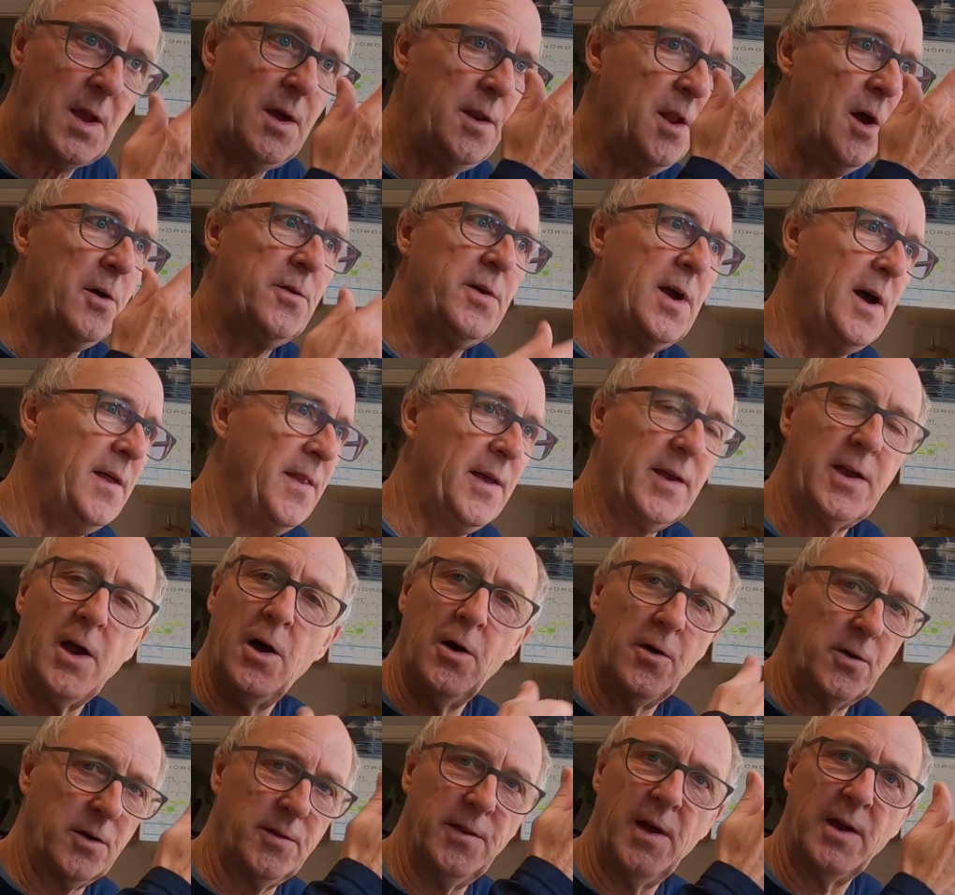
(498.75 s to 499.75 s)
and okay, they
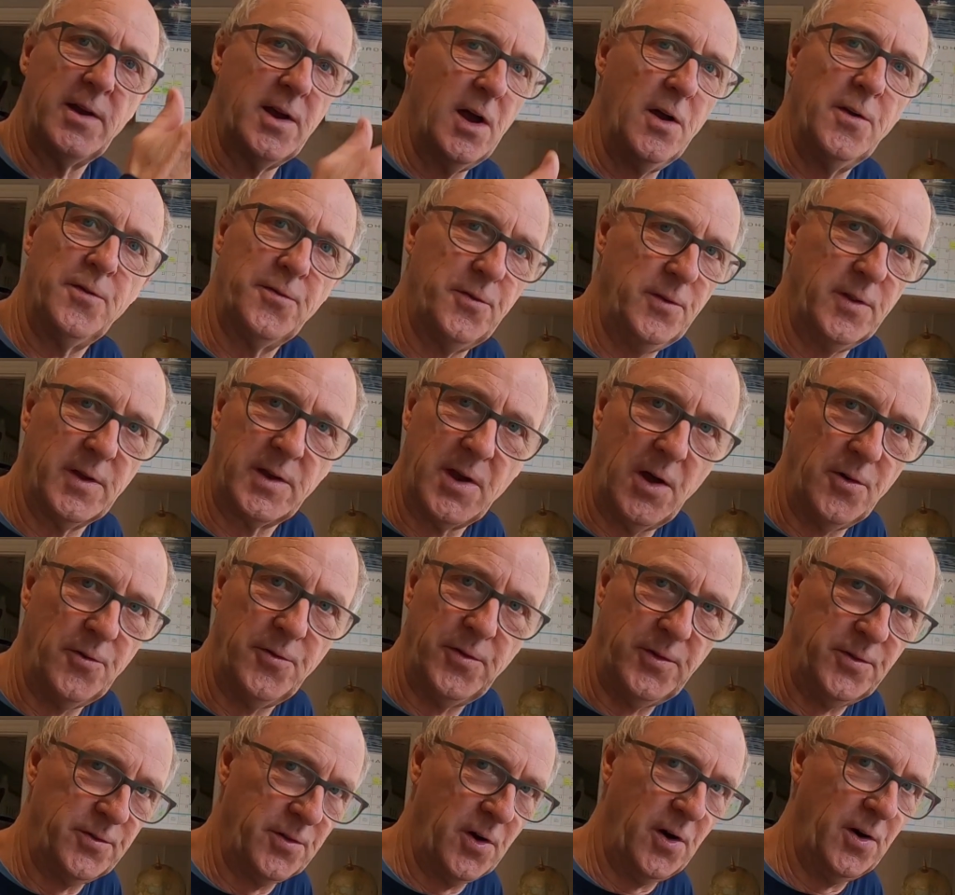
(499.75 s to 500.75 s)
go through the
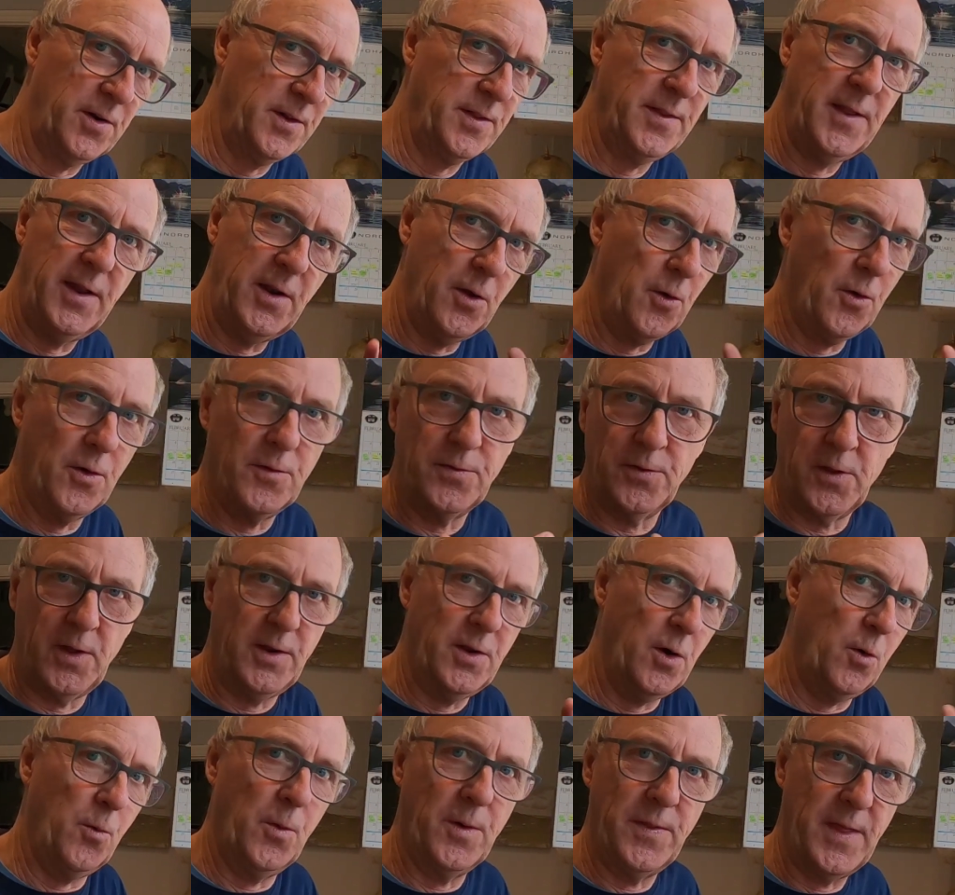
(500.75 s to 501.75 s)
countryside and
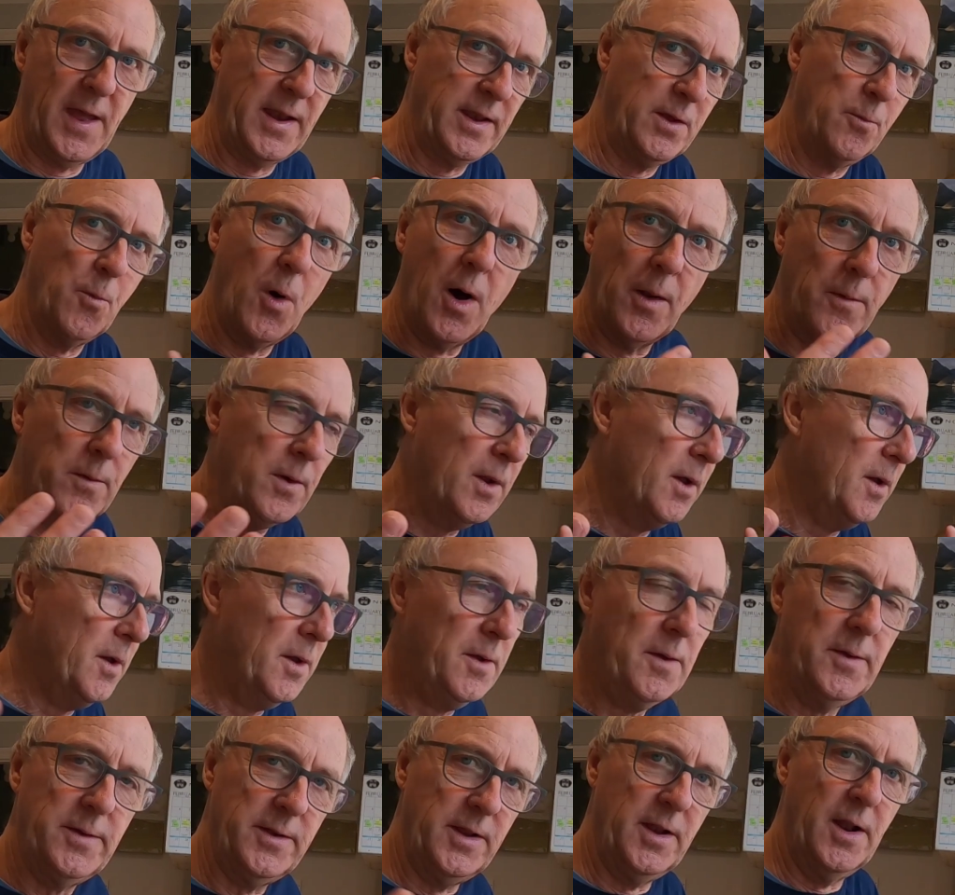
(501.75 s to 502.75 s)
they're not with anyone,
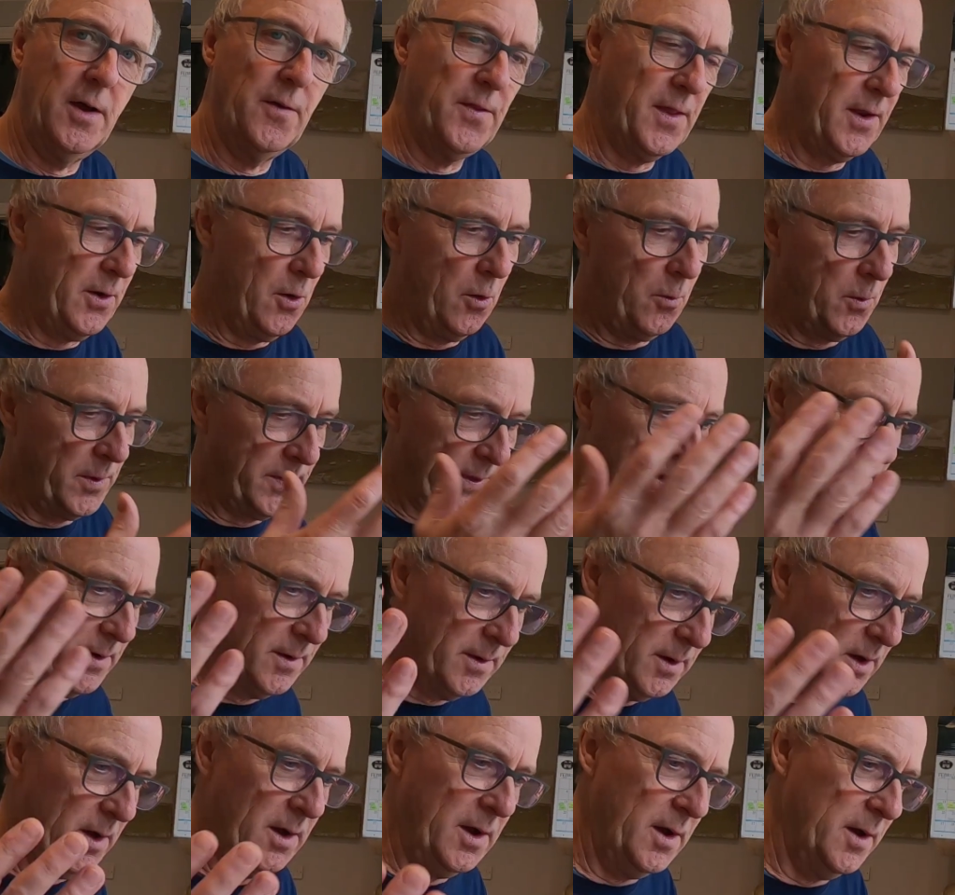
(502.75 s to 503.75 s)
you know, they're not
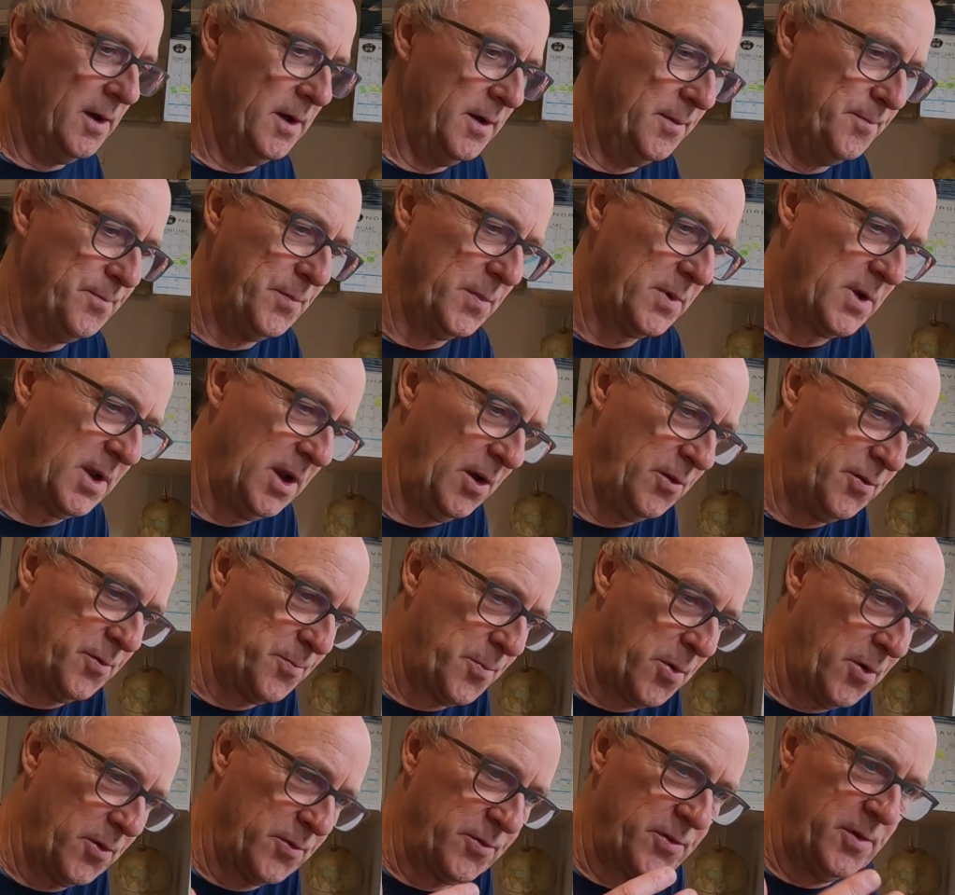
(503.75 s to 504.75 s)
within
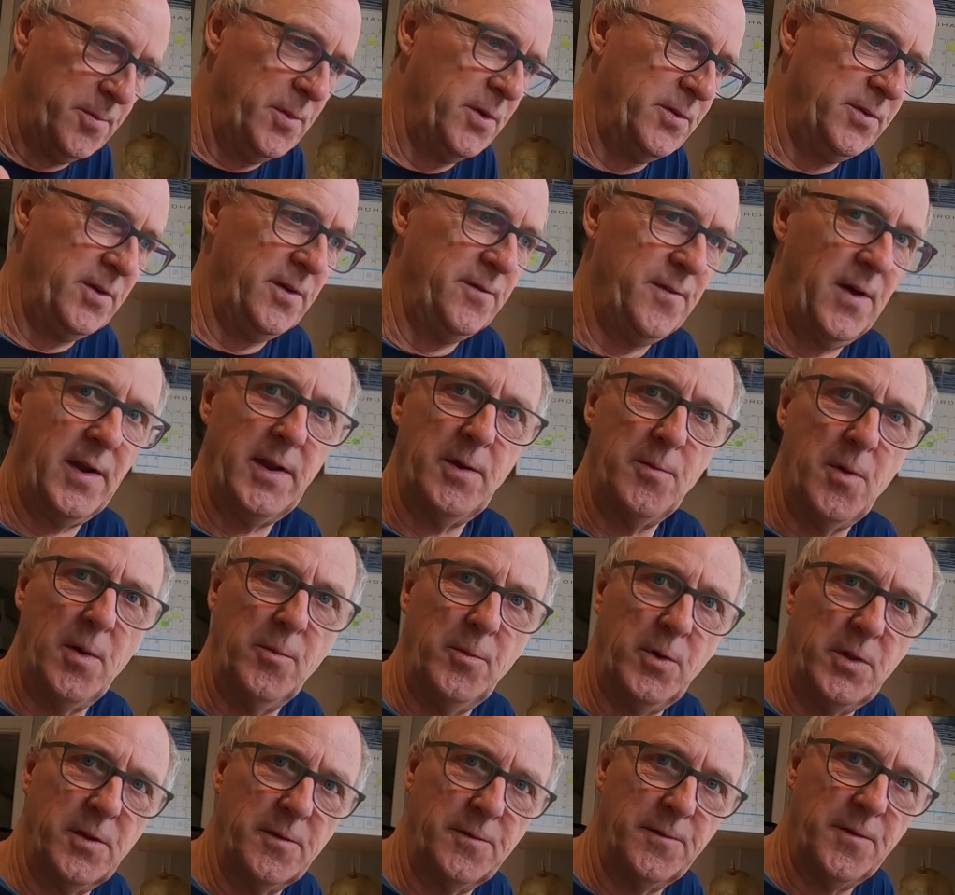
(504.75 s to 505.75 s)
close proximity of
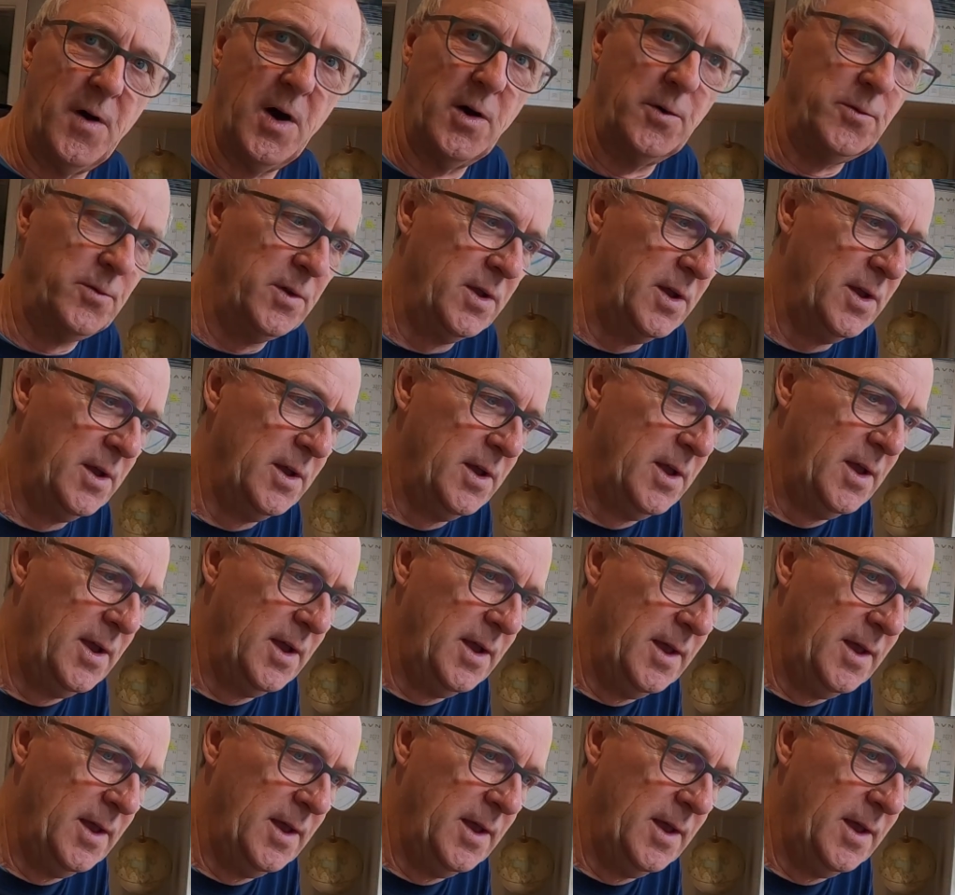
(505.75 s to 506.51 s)
anyone with a phone,